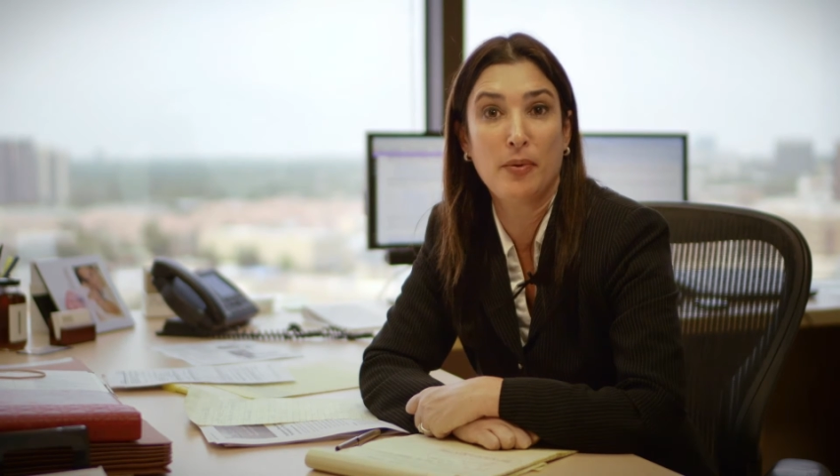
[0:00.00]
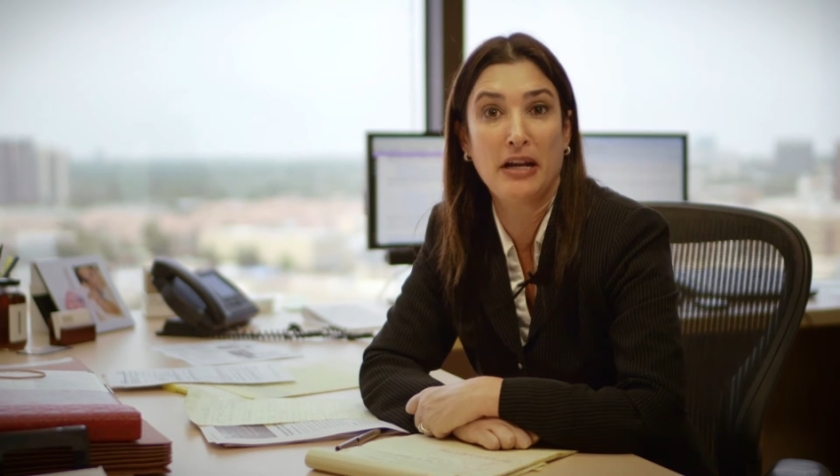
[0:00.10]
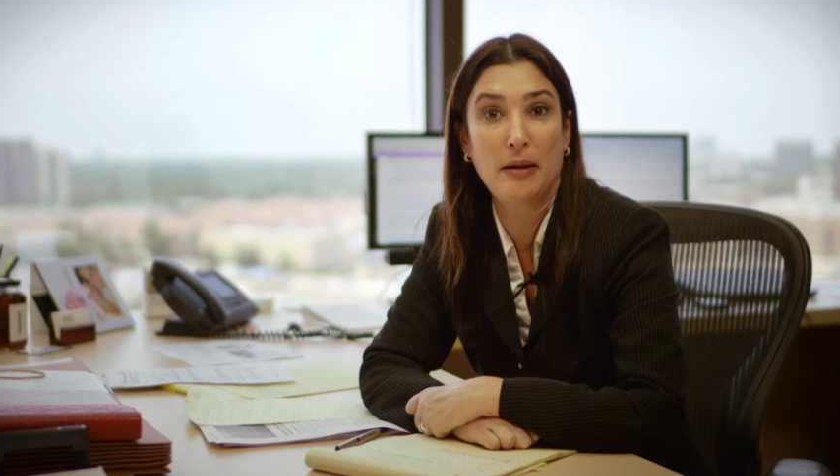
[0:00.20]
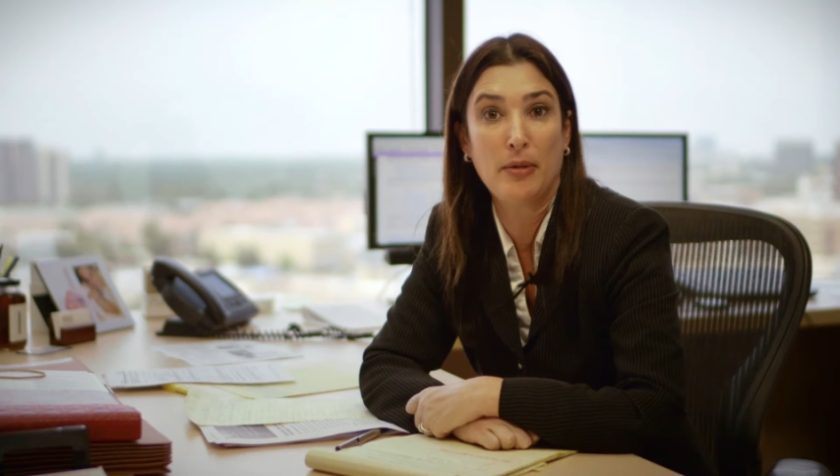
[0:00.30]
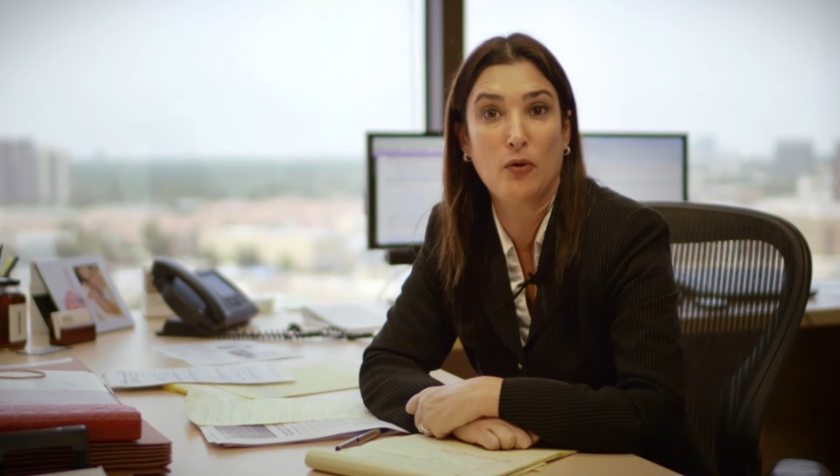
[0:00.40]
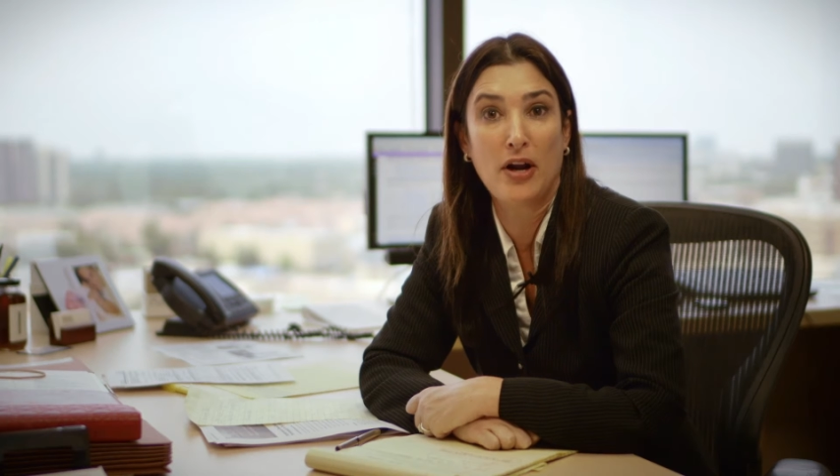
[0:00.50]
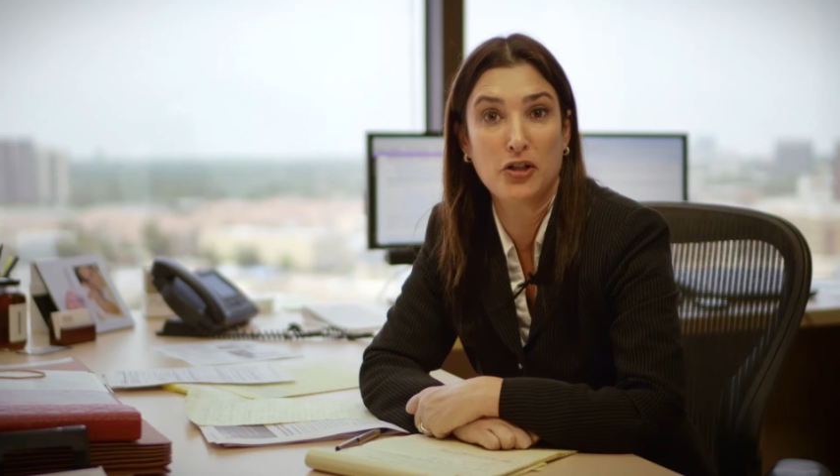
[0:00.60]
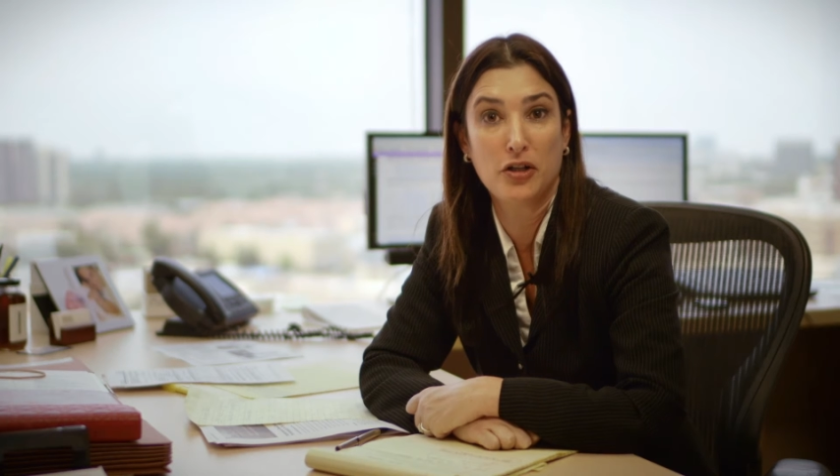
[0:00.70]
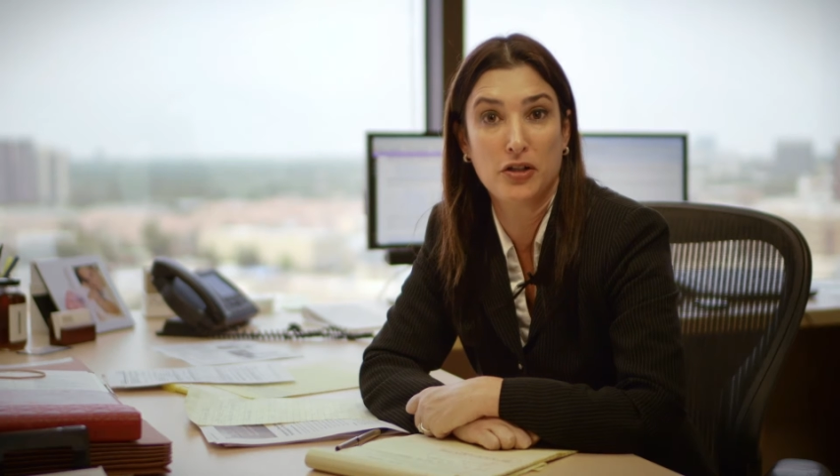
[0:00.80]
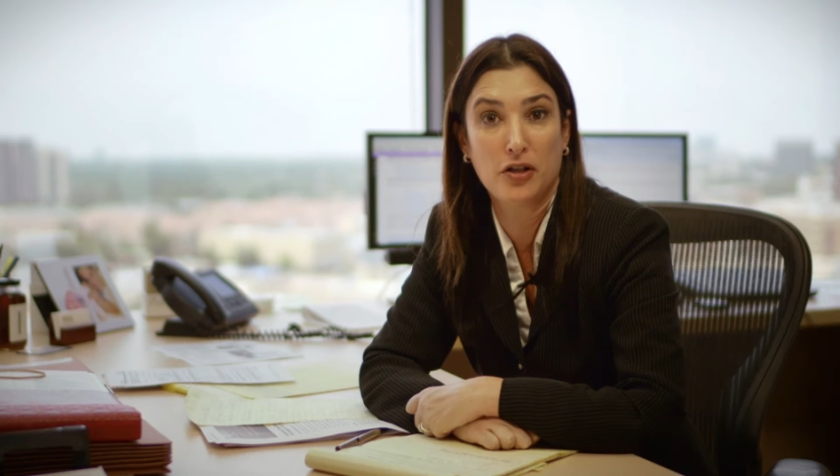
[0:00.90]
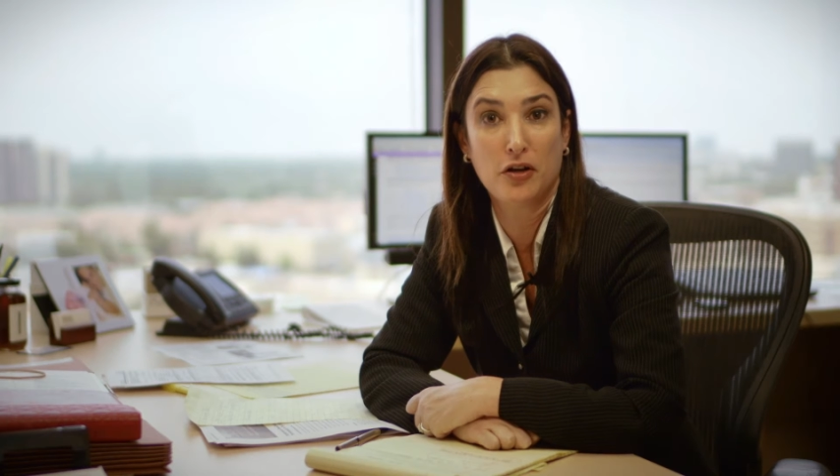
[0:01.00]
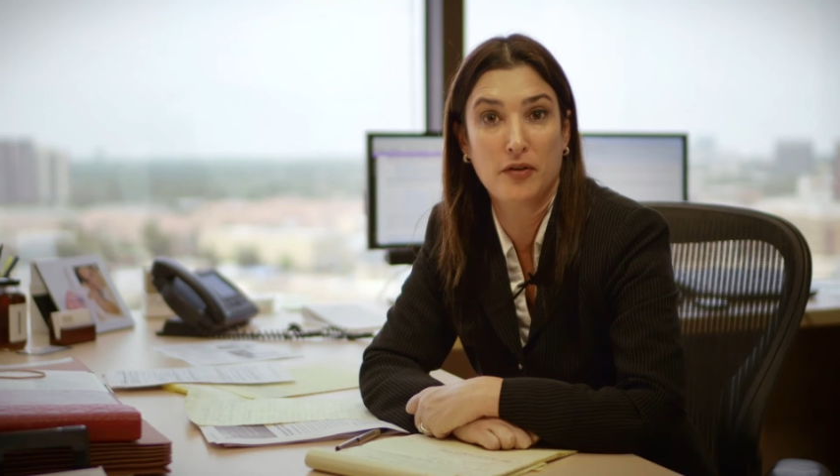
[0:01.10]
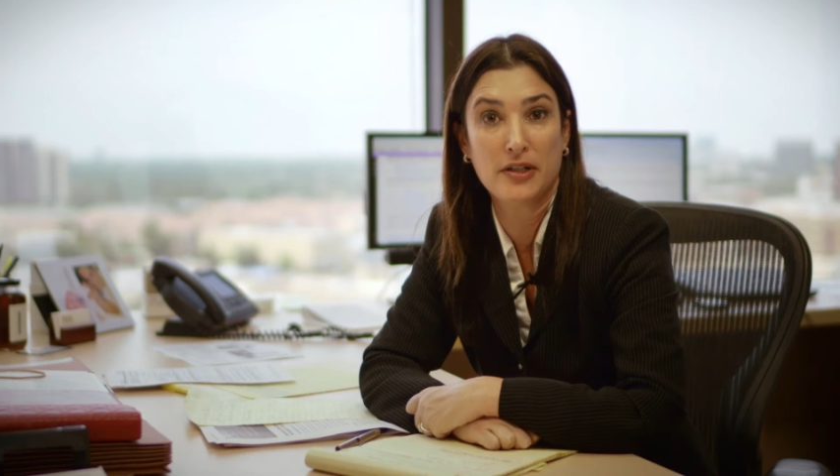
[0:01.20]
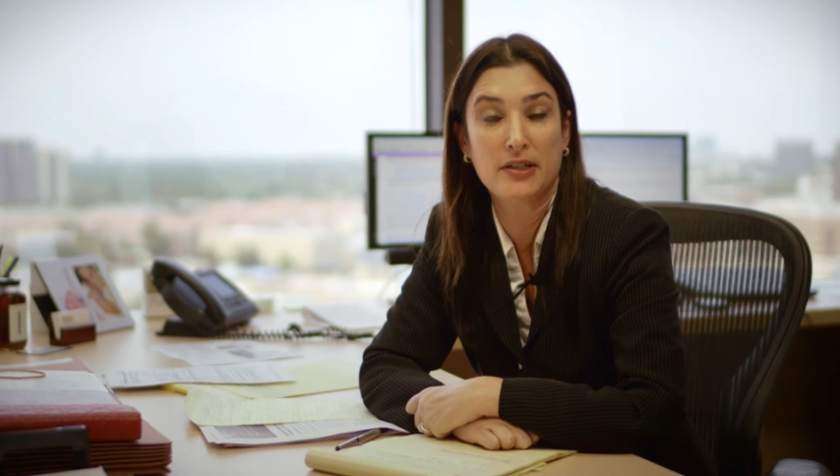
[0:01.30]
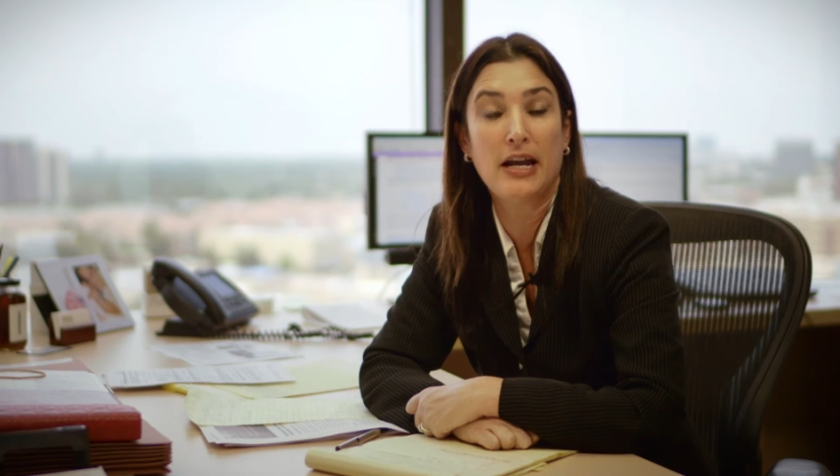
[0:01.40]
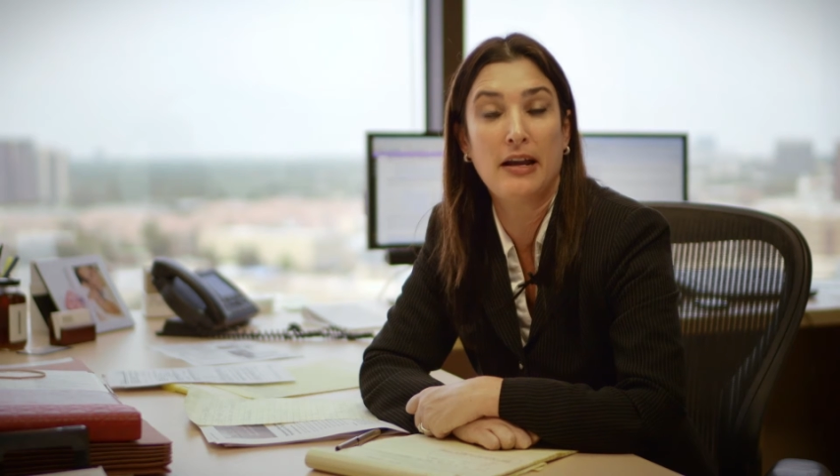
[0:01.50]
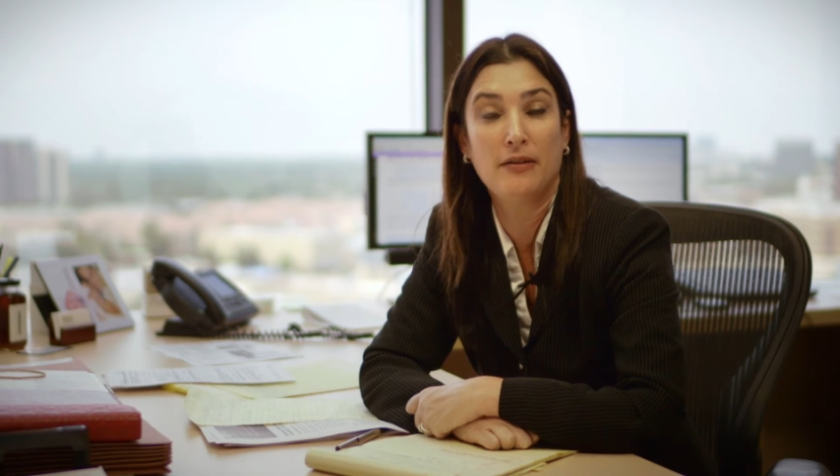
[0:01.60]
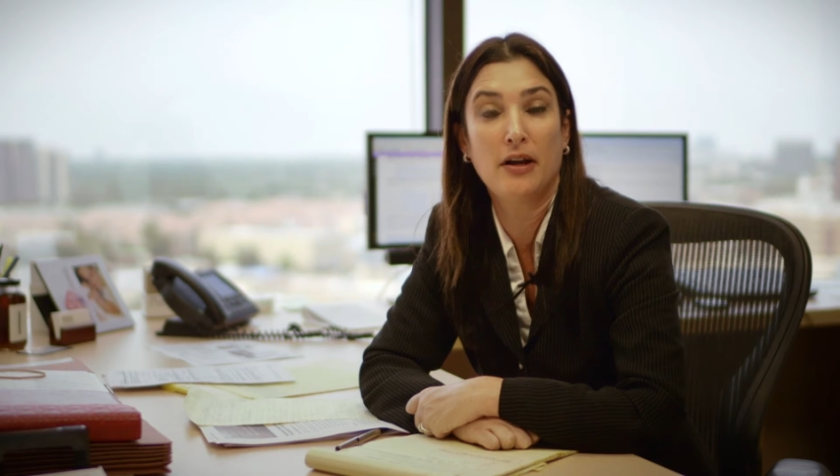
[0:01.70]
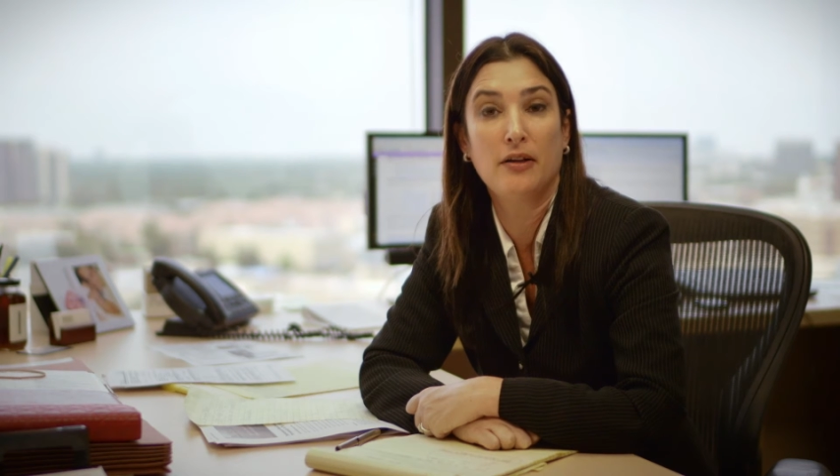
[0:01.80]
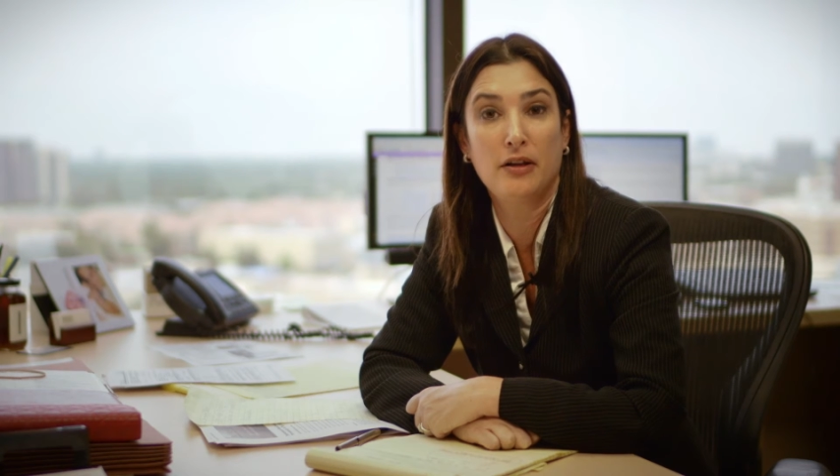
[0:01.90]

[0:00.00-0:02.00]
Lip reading: and Immigration Service in